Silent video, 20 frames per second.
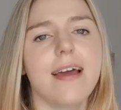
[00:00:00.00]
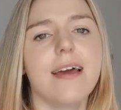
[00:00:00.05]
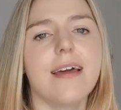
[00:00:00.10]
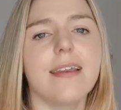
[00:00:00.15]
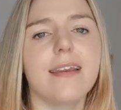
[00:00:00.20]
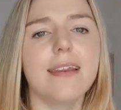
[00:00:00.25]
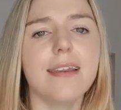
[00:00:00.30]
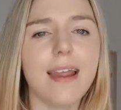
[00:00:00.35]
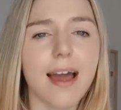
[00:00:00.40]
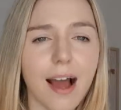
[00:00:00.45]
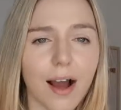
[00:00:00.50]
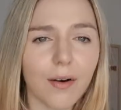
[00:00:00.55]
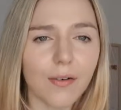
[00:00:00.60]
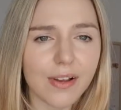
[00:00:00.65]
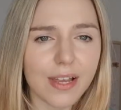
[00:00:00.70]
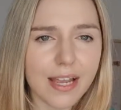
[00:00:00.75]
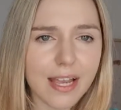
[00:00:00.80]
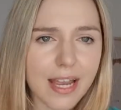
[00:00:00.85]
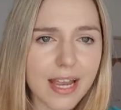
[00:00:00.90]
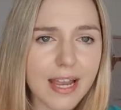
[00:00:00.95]
Now,
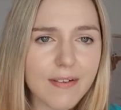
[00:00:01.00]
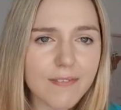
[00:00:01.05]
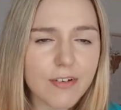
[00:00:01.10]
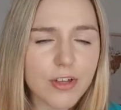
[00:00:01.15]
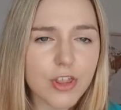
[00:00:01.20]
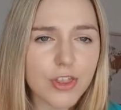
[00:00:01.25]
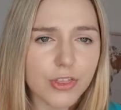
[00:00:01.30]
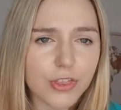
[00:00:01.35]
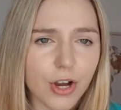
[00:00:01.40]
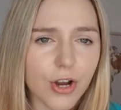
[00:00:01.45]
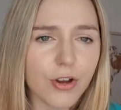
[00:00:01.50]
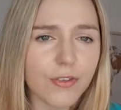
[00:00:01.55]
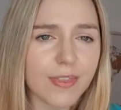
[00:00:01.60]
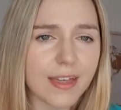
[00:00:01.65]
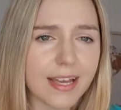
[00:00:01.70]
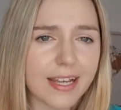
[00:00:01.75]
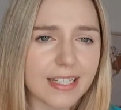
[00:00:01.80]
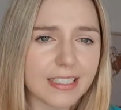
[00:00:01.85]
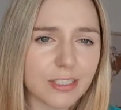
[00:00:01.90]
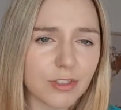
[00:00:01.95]
even though
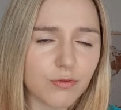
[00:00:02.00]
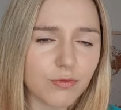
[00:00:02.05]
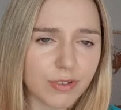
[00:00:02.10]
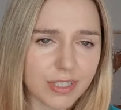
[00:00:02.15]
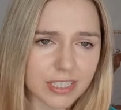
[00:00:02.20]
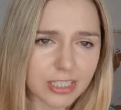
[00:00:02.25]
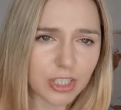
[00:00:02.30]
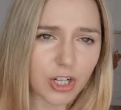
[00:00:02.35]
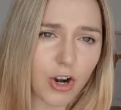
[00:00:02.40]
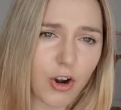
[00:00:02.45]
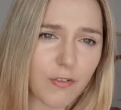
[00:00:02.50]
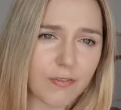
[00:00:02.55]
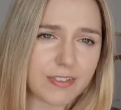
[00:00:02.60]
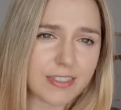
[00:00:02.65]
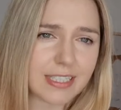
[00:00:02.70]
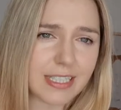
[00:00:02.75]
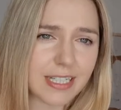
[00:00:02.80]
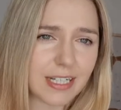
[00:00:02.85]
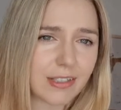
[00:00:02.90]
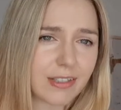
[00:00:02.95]
there is a risk
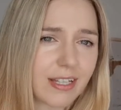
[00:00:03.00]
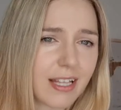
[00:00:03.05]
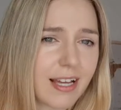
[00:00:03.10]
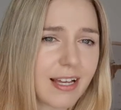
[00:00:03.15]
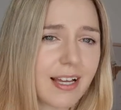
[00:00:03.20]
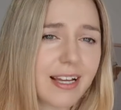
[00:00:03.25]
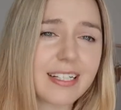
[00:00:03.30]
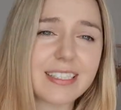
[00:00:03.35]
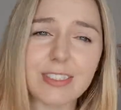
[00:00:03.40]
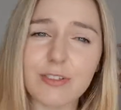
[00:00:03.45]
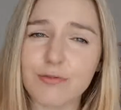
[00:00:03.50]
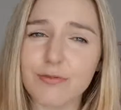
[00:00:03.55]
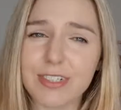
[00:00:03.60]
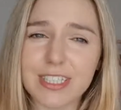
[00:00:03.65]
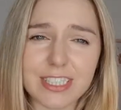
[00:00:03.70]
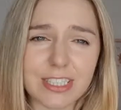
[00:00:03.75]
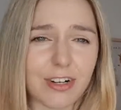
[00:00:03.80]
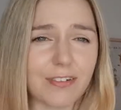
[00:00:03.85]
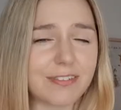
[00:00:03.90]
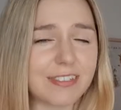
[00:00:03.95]

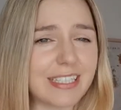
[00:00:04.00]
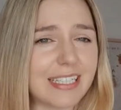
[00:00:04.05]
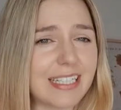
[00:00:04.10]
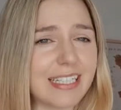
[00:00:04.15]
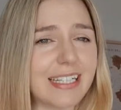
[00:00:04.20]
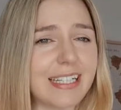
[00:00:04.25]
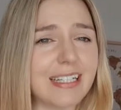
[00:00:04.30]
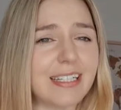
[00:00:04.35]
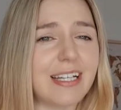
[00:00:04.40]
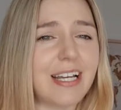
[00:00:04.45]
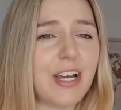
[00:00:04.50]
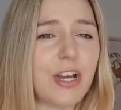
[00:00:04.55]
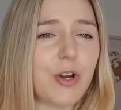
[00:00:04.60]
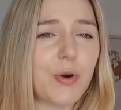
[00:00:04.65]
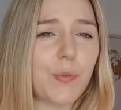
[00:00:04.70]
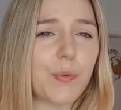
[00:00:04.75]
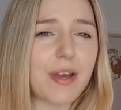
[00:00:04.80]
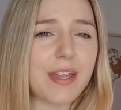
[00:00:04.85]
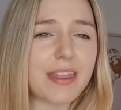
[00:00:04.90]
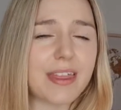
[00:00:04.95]
of dealing
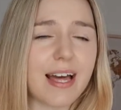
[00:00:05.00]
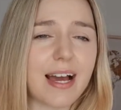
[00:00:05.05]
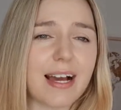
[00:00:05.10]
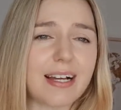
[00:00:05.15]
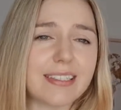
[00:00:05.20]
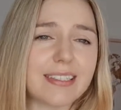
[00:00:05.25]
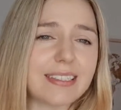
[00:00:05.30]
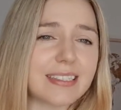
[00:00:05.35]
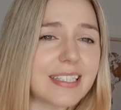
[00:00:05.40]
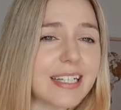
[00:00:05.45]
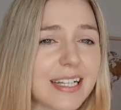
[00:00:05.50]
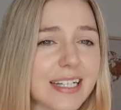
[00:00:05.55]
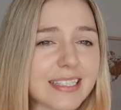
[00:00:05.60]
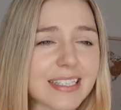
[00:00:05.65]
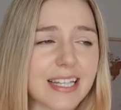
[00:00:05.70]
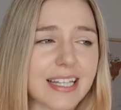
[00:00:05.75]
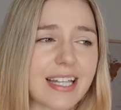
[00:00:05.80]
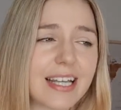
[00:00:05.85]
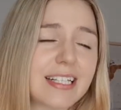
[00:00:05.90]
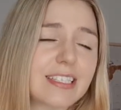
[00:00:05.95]
with a disease
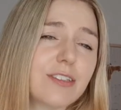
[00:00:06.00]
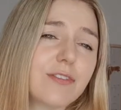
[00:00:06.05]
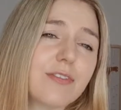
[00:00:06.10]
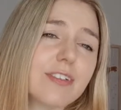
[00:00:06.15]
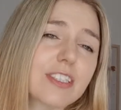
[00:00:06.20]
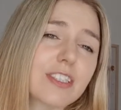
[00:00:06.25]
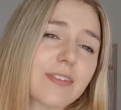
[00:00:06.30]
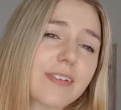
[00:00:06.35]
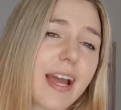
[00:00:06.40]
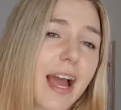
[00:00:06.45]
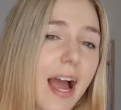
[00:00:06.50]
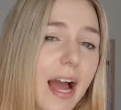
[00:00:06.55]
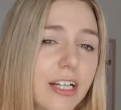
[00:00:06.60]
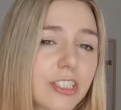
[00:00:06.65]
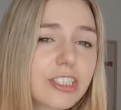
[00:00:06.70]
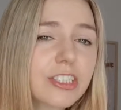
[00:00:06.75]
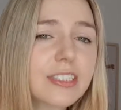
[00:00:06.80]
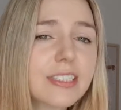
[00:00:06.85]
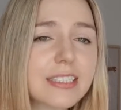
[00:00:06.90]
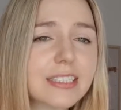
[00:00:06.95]
and there is a risk of
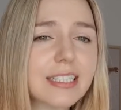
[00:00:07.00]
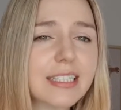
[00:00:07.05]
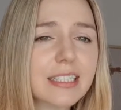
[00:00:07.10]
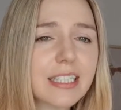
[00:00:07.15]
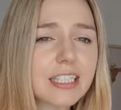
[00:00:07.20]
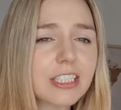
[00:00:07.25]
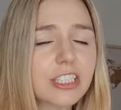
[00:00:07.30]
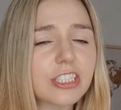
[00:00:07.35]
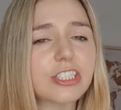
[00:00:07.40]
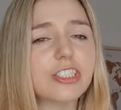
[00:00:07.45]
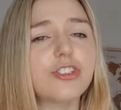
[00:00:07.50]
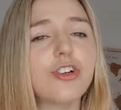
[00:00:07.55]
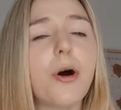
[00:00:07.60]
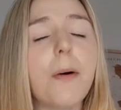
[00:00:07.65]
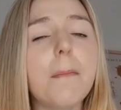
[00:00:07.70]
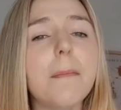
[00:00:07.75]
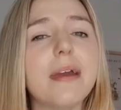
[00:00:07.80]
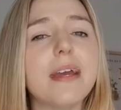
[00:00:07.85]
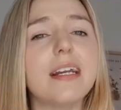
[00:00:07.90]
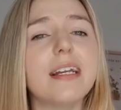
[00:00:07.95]
catching disease, it does
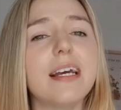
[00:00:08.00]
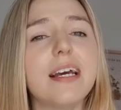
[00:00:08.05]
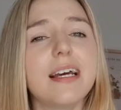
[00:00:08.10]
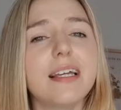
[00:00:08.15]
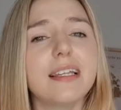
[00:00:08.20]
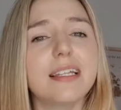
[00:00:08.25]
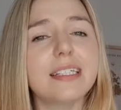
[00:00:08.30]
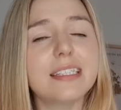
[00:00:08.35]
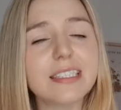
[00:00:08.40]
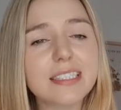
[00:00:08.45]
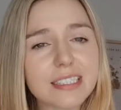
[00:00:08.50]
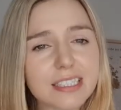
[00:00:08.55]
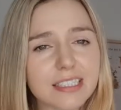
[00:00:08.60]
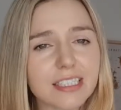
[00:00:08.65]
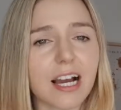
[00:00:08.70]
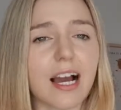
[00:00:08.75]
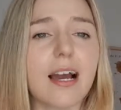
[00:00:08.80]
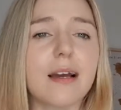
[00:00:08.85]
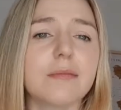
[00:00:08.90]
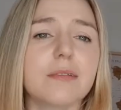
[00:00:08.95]
not mean this is the
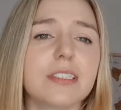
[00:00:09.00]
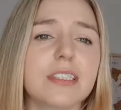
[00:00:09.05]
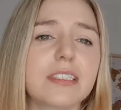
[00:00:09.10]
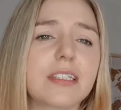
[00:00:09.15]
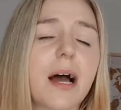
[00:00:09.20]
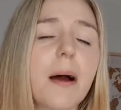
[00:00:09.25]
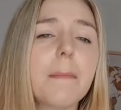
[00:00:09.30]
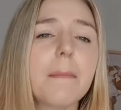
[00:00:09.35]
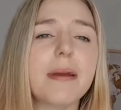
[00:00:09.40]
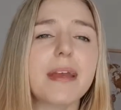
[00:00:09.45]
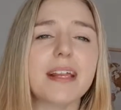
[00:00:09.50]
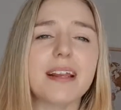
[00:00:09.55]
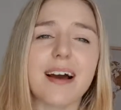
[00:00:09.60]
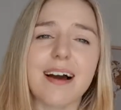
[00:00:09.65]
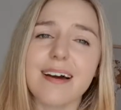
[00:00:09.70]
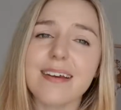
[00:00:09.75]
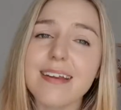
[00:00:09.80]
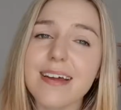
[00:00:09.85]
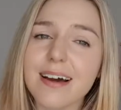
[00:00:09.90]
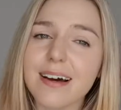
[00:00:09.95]
time to start being
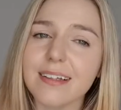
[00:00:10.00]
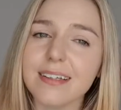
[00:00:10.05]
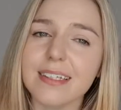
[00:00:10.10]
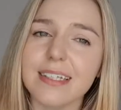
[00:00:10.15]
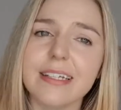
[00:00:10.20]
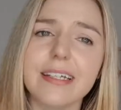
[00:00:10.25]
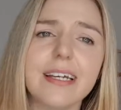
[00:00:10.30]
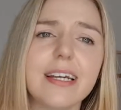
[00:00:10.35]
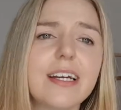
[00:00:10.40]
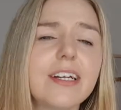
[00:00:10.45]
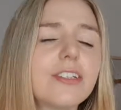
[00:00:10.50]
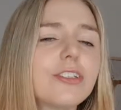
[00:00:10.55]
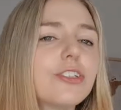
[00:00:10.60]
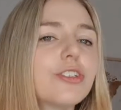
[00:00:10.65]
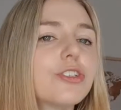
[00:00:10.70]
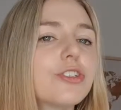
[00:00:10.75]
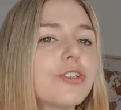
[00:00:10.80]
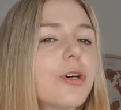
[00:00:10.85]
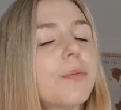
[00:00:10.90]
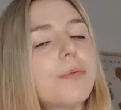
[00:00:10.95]
unhealthy, to
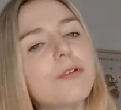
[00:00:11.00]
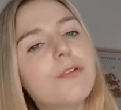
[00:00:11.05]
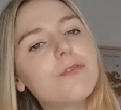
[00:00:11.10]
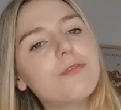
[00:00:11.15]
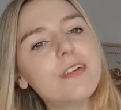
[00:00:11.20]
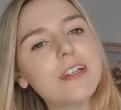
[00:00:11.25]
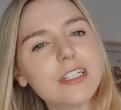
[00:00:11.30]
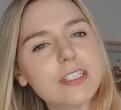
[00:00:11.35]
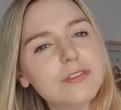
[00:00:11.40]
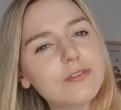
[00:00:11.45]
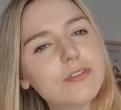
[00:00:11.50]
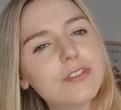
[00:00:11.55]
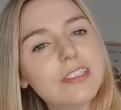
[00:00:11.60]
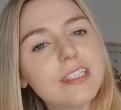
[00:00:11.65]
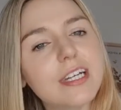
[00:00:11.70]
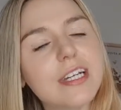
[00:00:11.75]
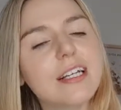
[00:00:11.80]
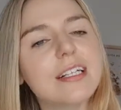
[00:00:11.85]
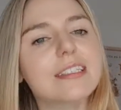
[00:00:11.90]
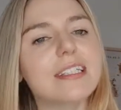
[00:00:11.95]
stop your fitness
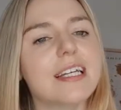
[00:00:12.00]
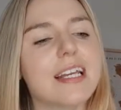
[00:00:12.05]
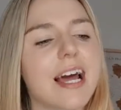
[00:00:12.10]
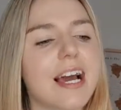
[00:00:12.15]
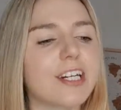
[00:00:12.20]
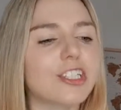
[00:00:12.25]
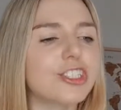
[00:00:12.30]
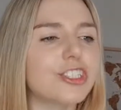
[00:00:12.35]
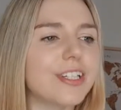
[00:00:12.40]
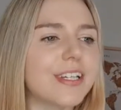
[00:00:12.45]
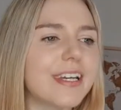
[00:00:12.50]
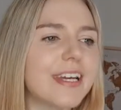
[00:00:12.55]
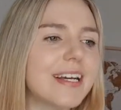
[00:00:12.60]
routines and actually